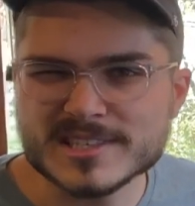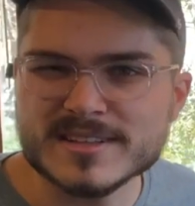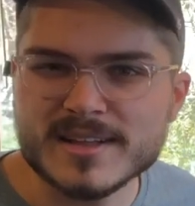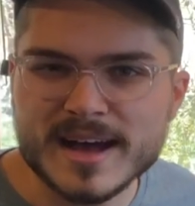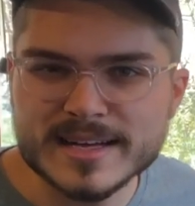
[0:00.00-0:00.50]

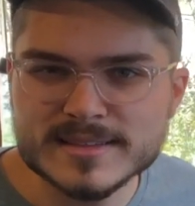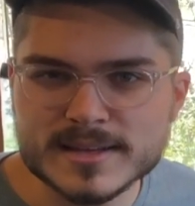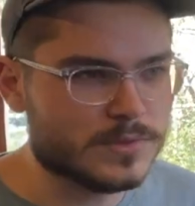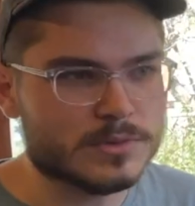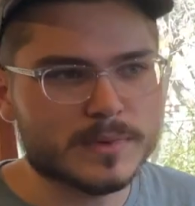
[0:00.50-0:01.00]
online
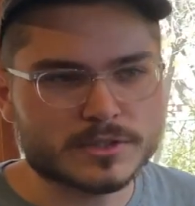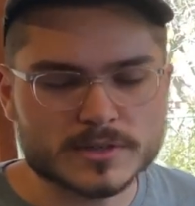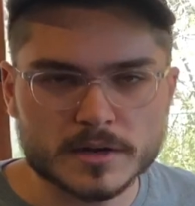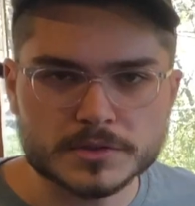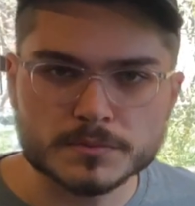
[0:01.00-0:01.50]
that you measure
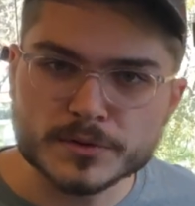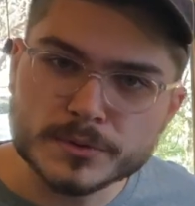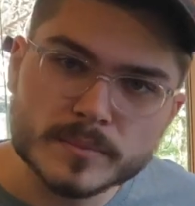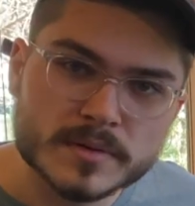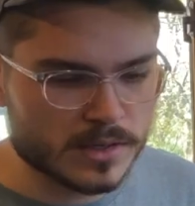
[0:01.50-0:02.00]
out your
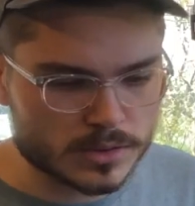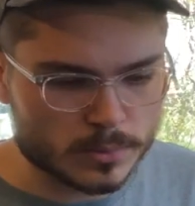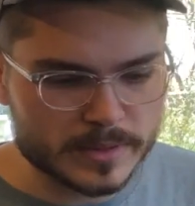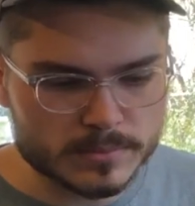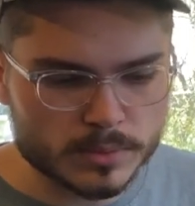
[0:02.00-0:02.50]
room, they'll
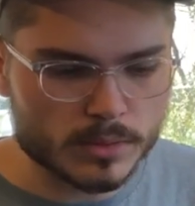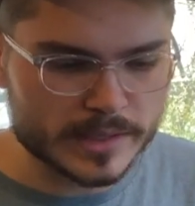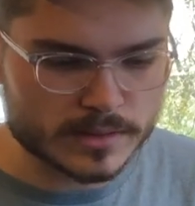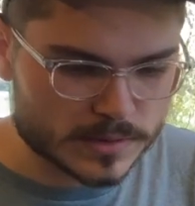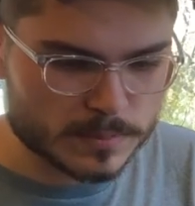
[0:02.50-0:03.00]

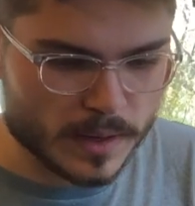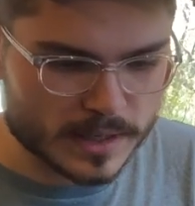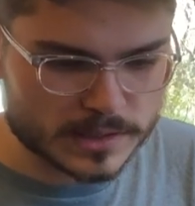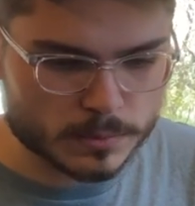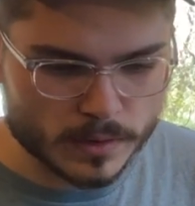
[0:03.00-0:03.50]
pinpoint
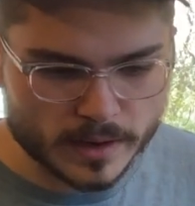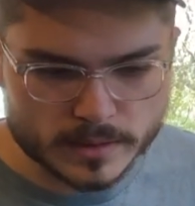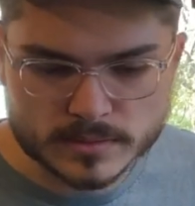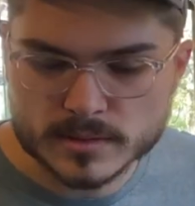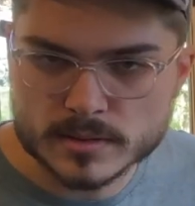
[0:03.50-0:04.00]
spots where
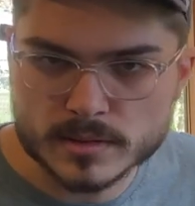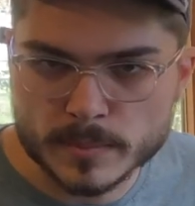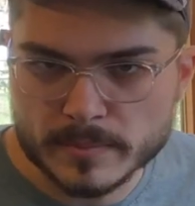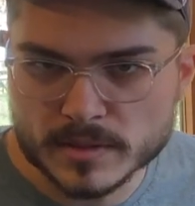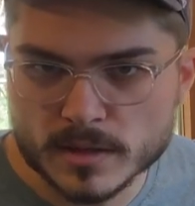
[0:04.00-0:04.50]
there
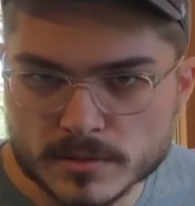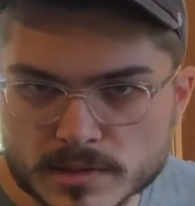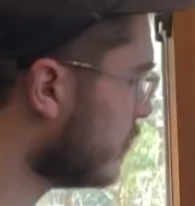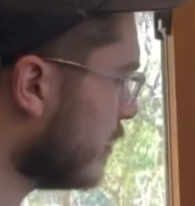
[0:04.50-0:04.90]
might be nodes.